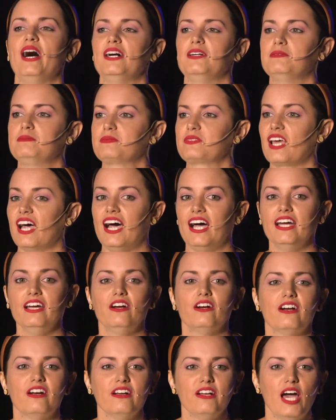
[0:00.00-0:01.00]
Well,
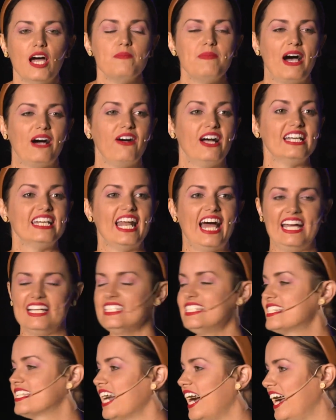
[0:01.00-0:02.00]
I heard about a
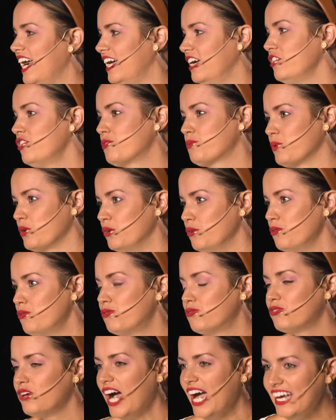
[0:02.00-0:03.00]
nice guy
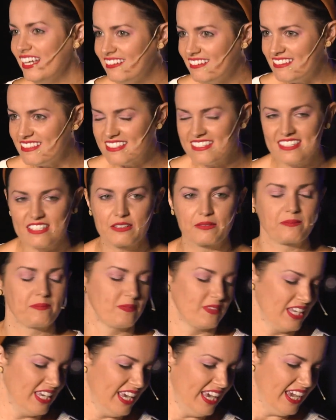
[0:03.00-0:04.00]
through friends.
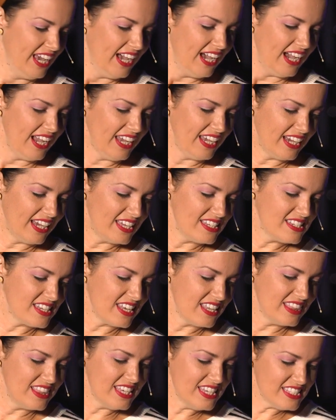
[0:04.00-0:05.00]

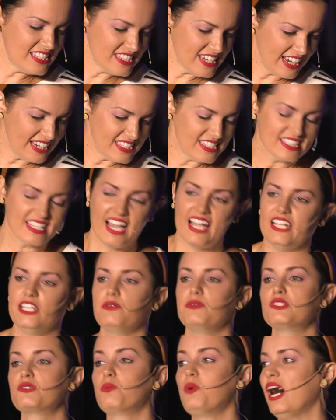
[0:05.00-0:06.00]
And this nice
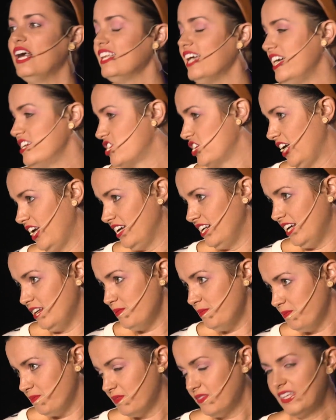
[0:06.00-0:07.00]
guy, he was
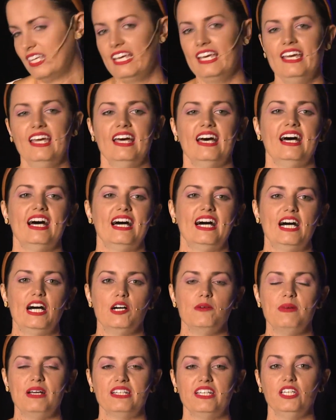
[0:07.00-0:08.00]
well-educated.
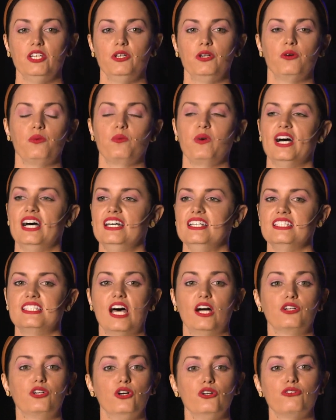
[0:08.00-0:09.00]
Um, he
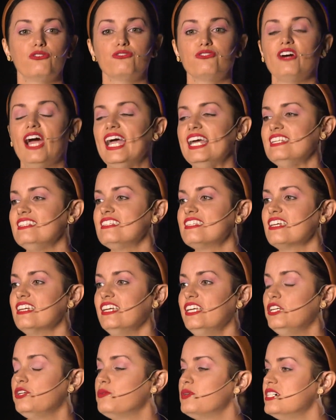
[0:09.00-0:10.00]
was a good
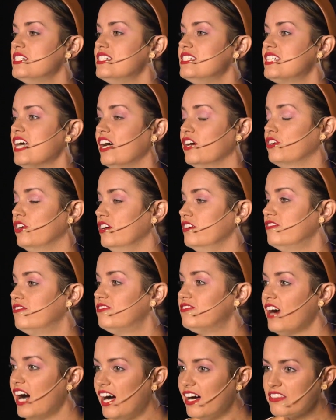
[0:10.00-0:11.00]
friend. He was a
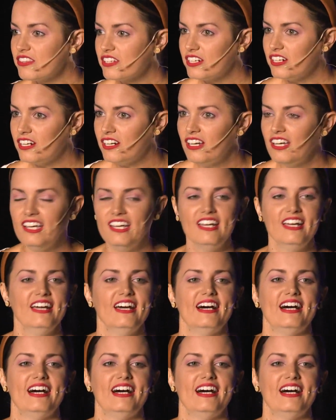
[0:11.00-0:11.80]
good father.